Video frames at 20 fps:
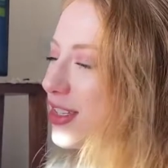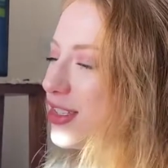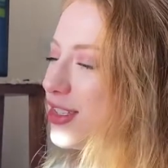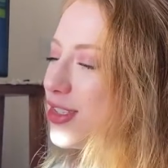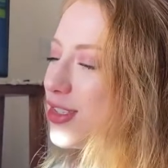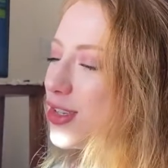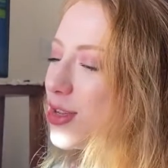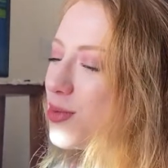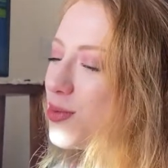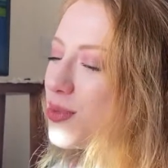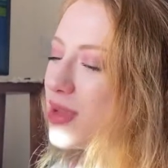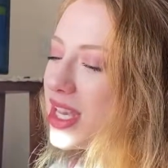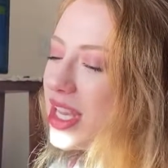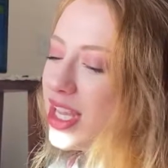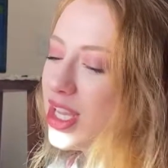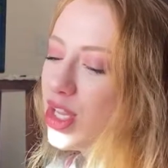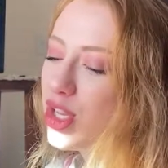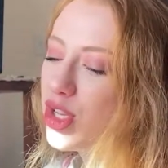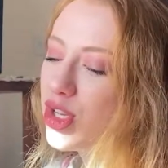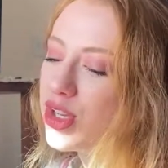so many
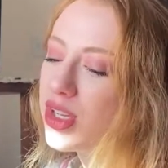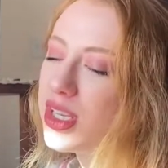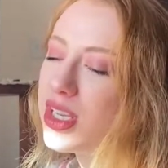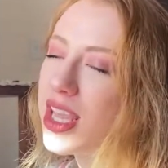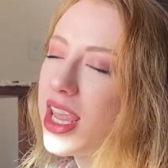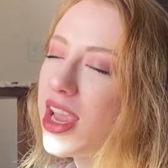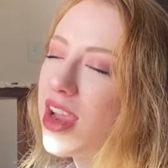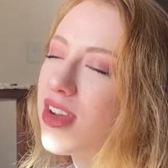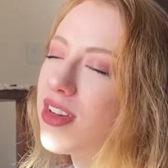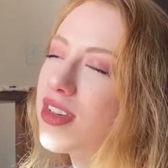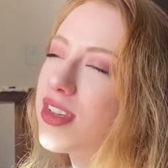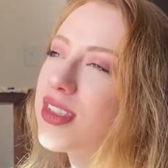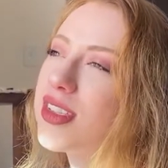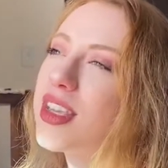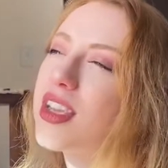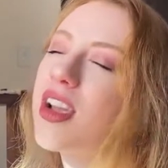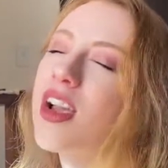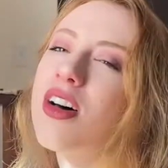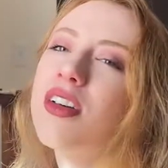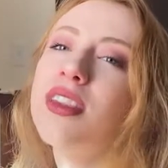good characters.
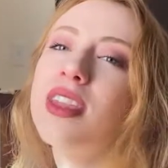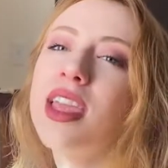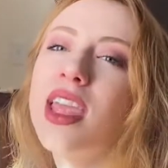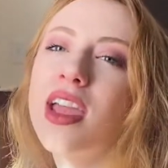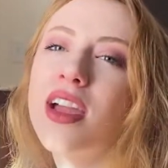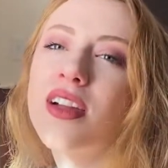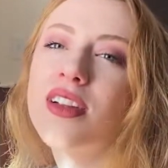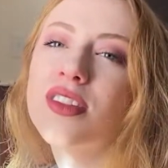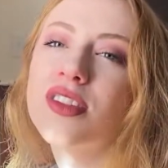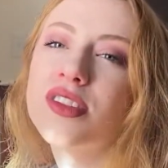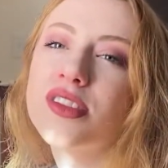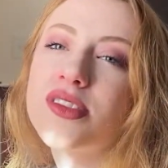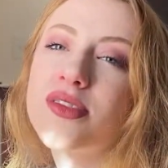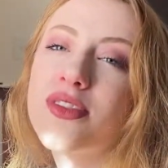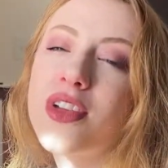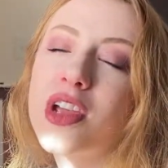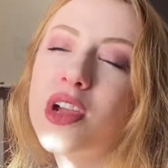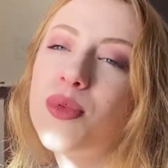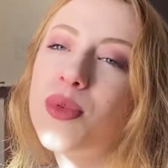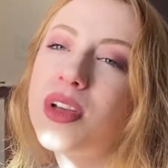Like, all the characters are
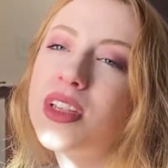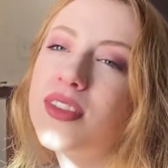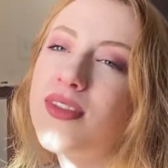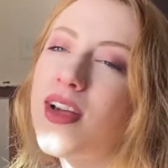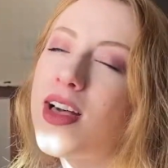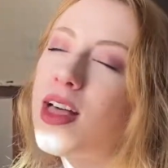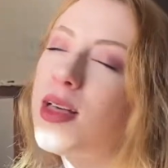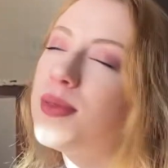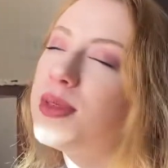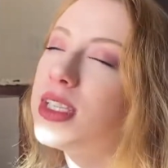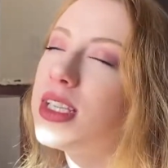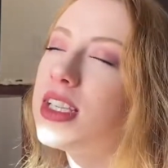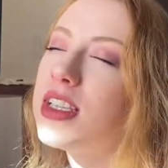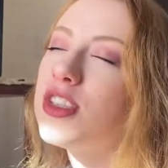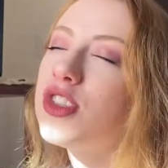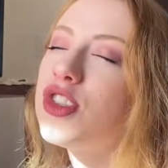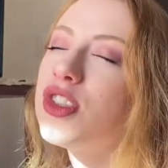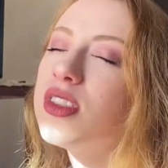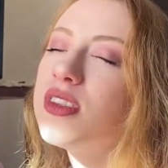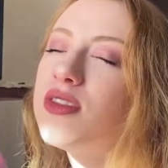very well developed, and
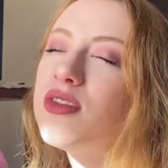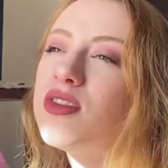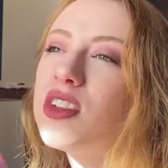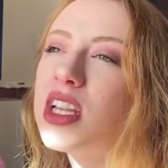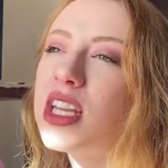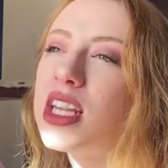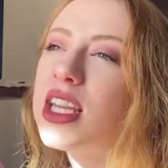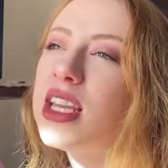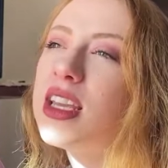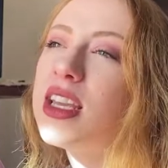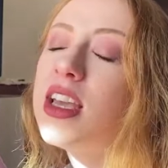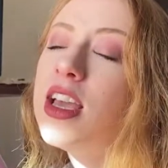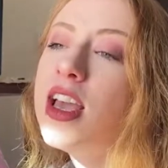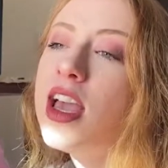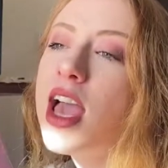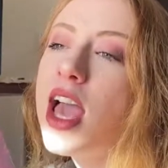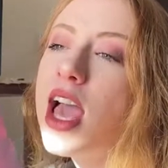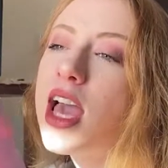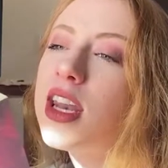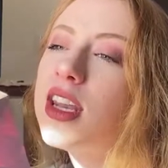it's just funny.
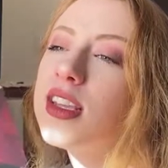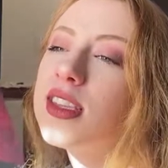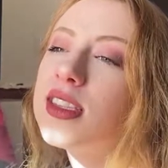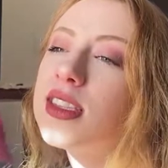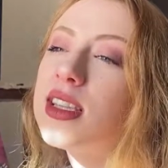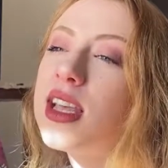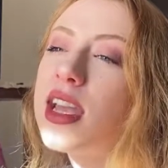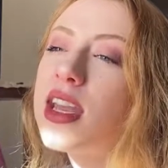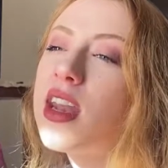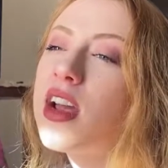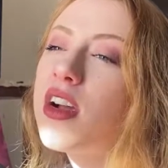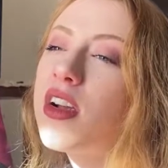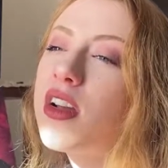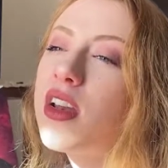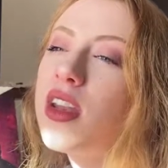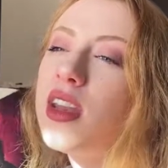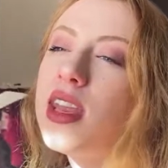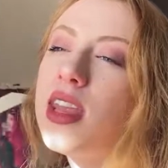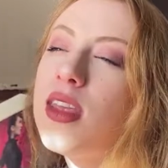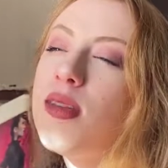And it's
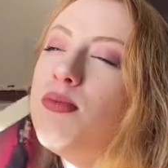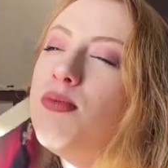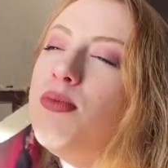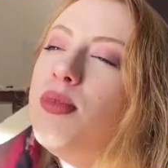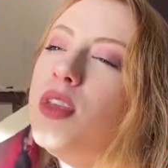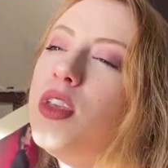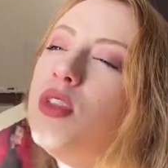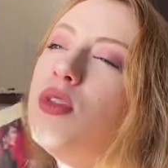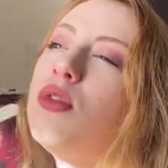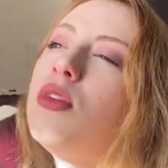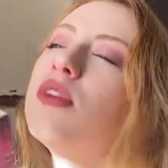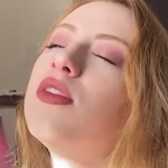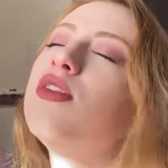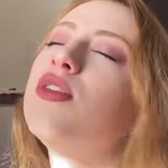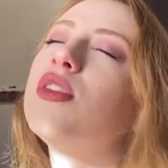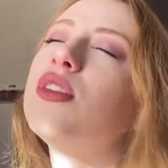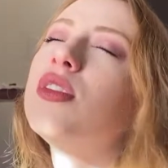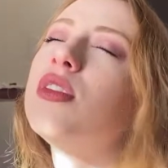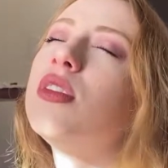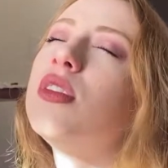lighthearted and
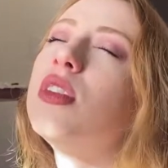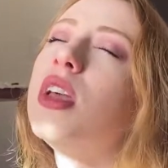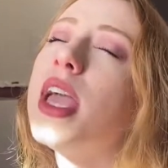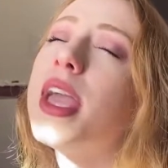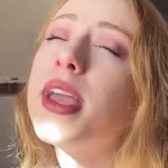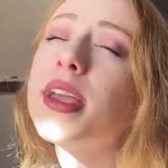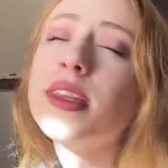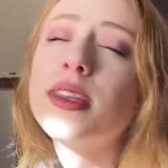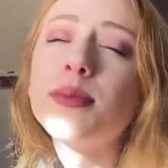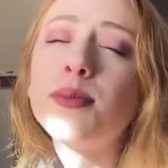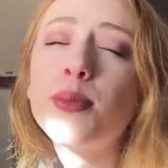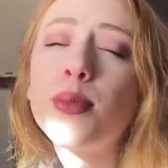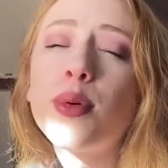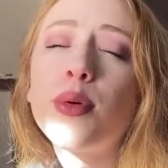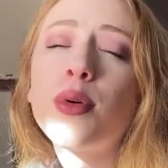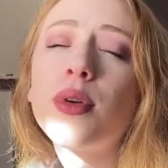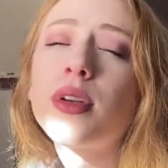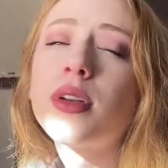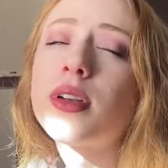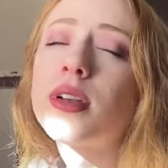beautiful and
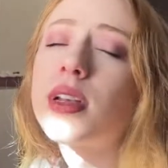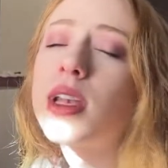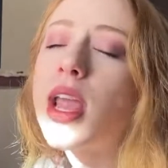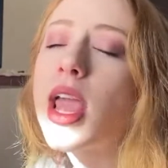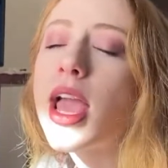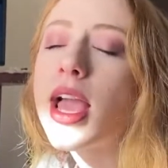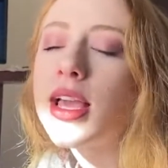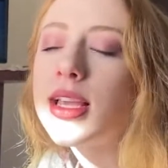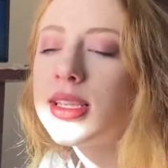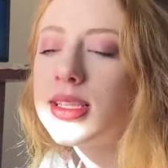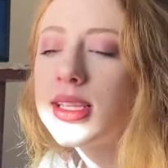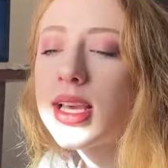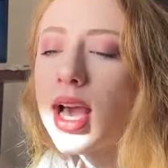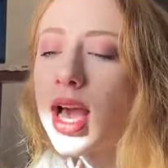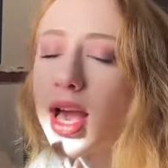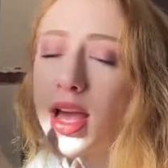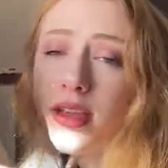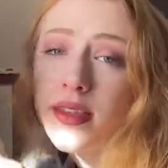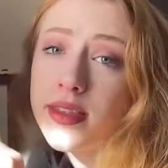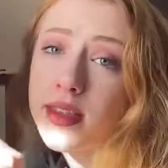important. And
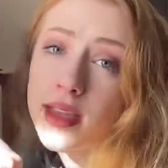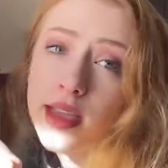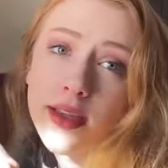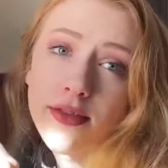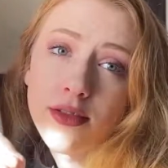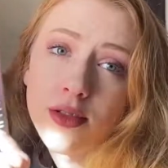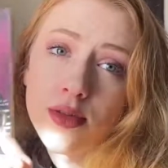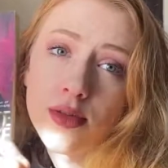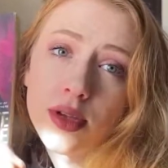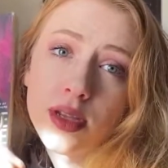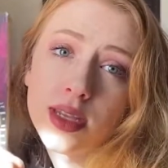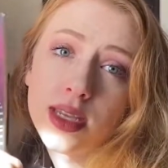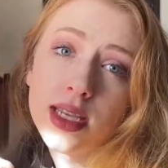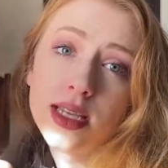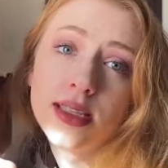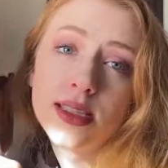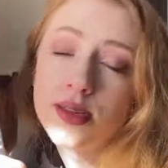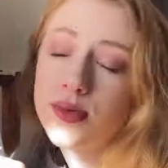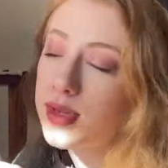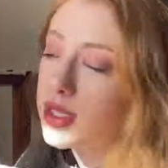I think everyone
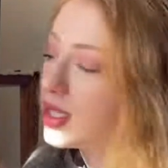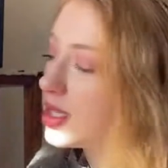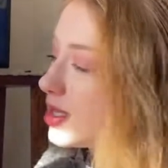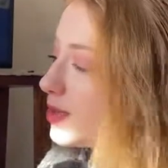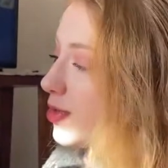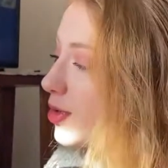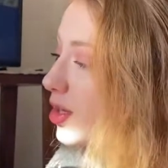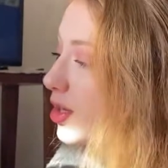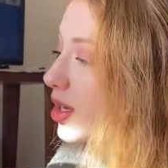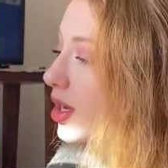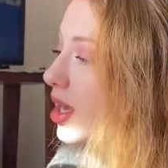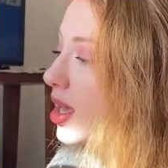needs to read this book.